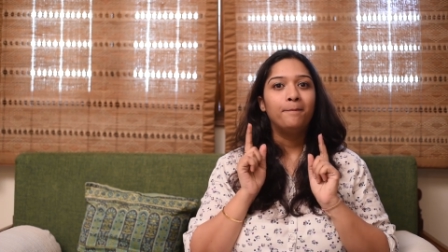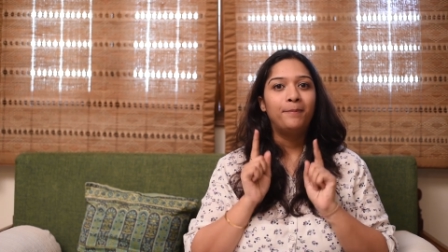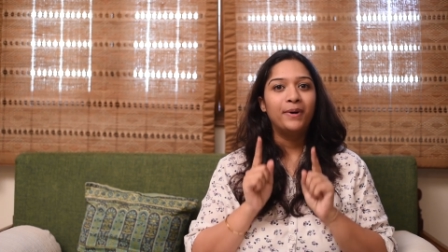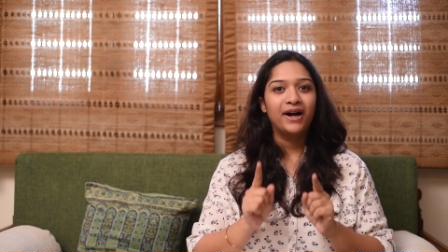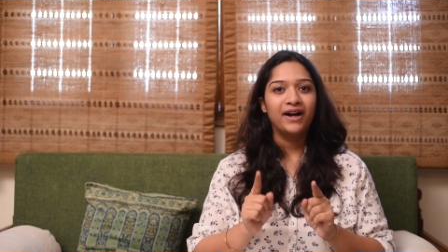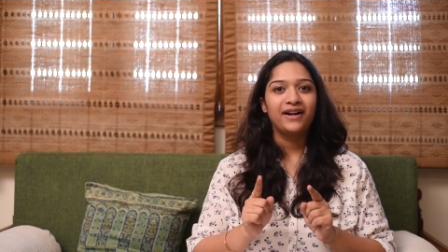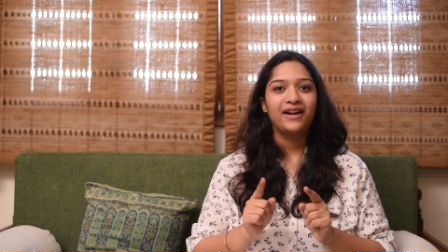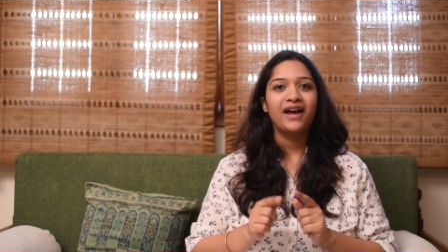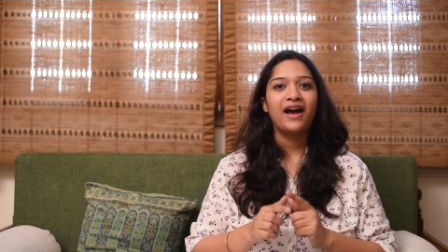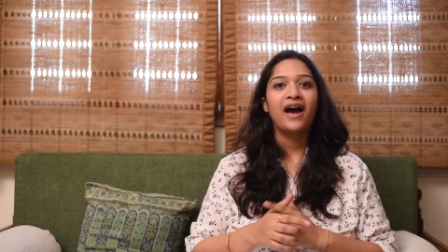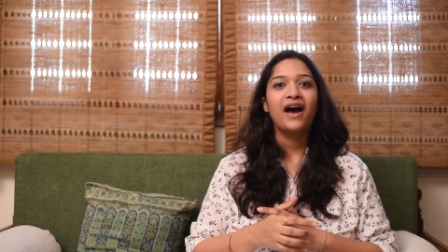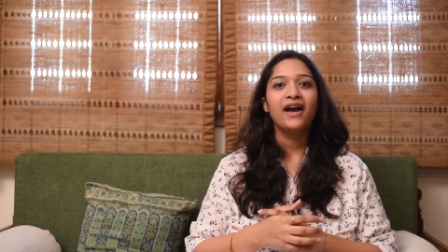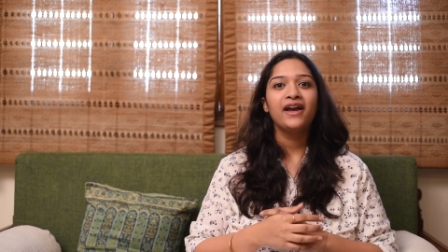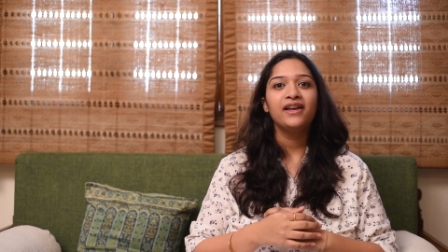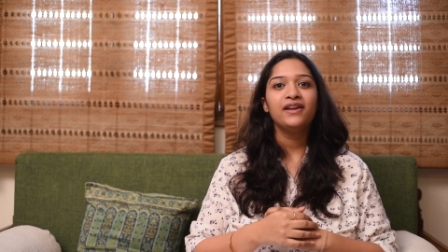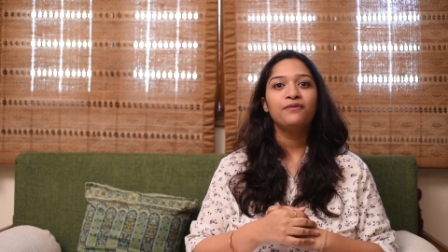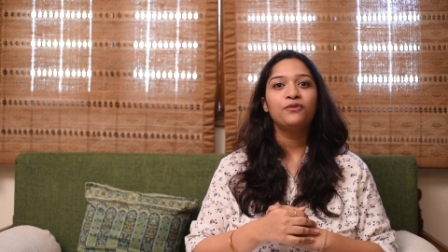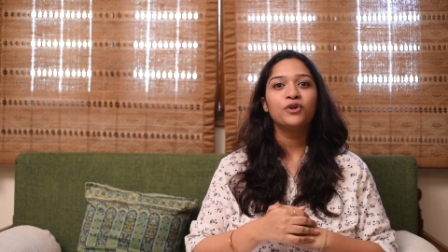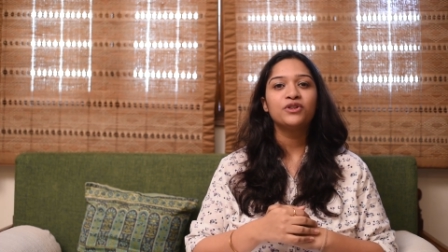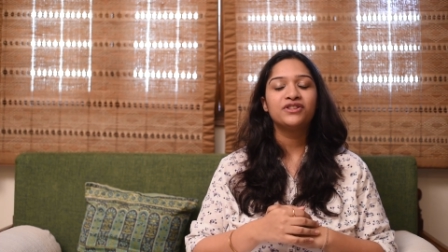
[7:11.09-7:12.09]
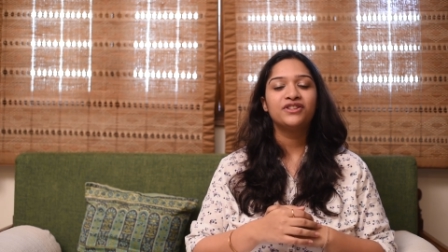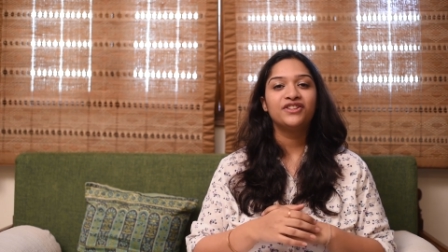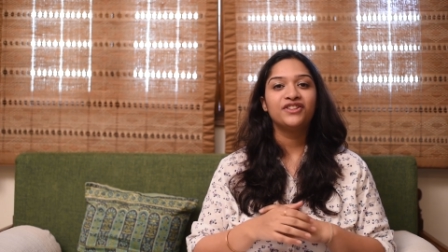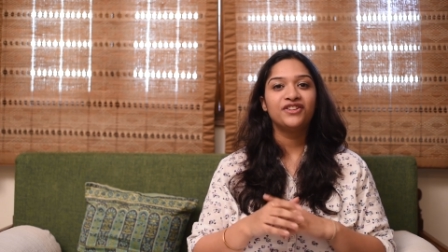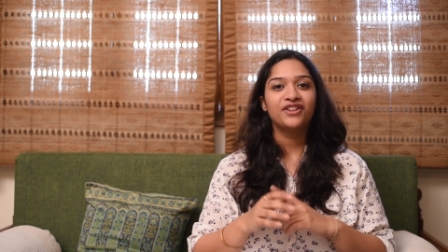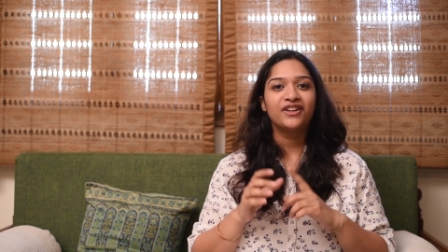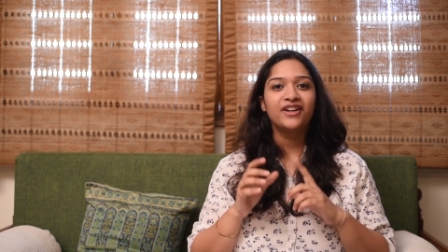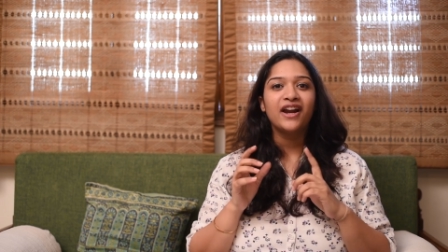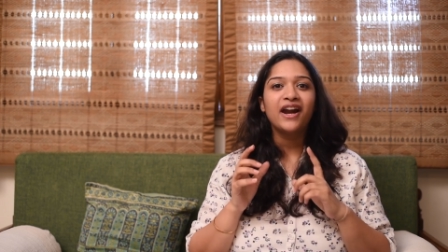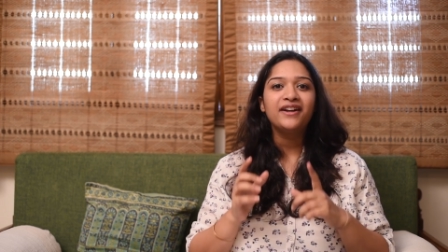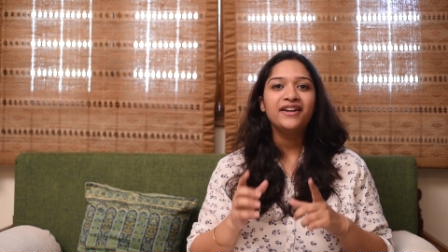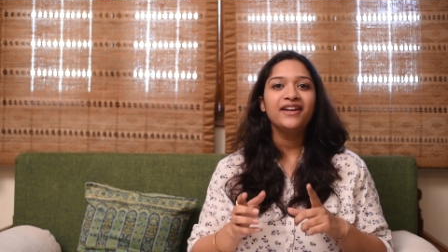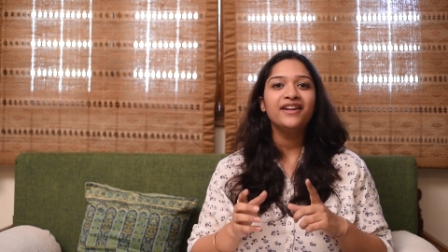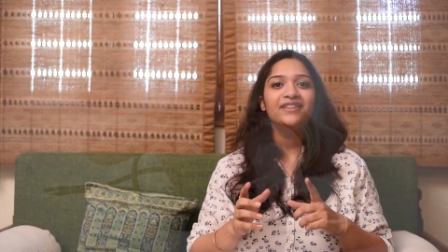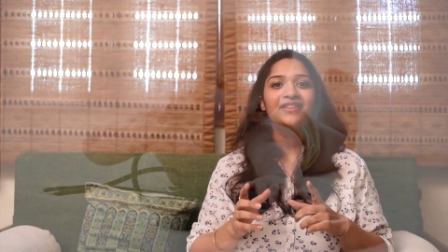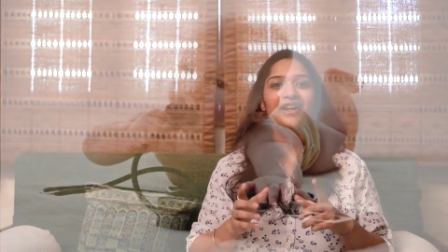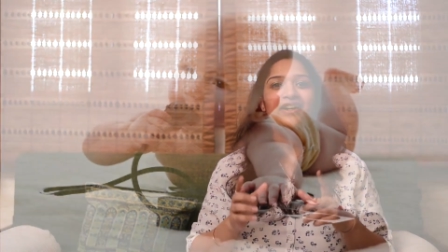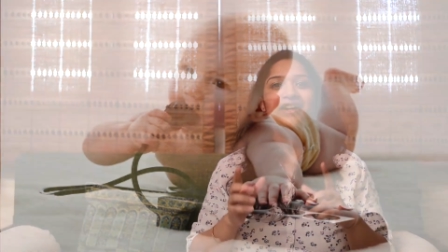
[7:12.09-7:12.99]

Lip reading: But I was regretting